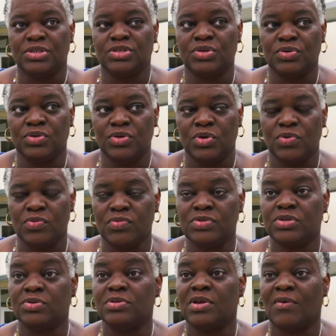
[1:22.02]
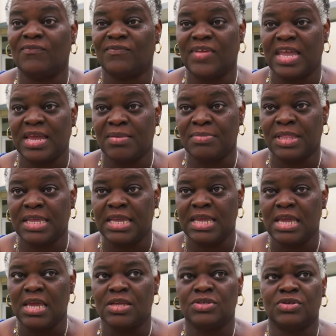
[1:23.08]
to you, to your
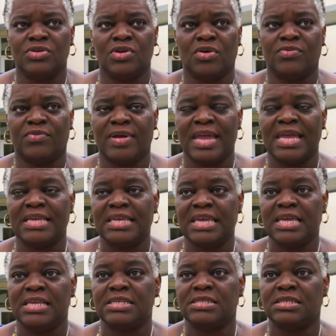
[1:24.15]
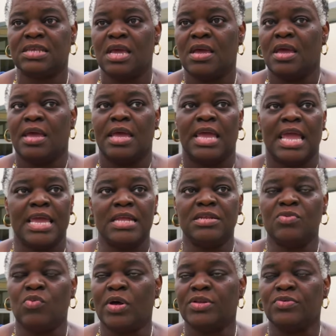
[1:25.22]
family, to your grandkids,
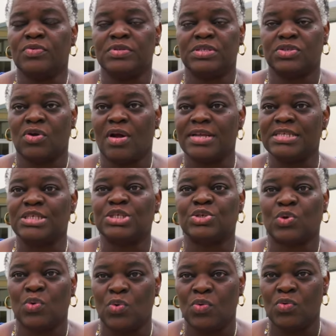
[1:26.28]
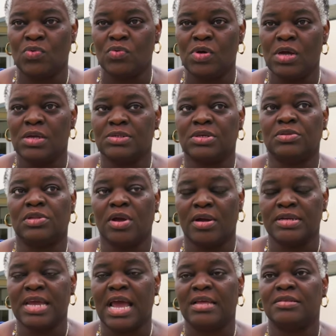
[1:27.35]
anyone who's starting school to
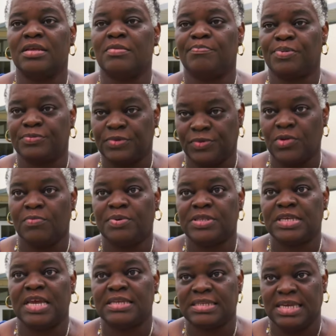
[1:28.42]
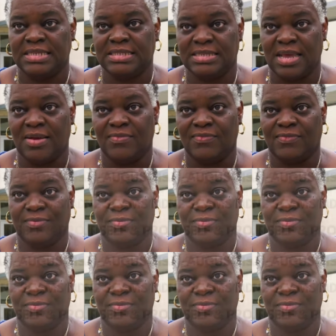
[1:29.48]
learn how to protect themselves.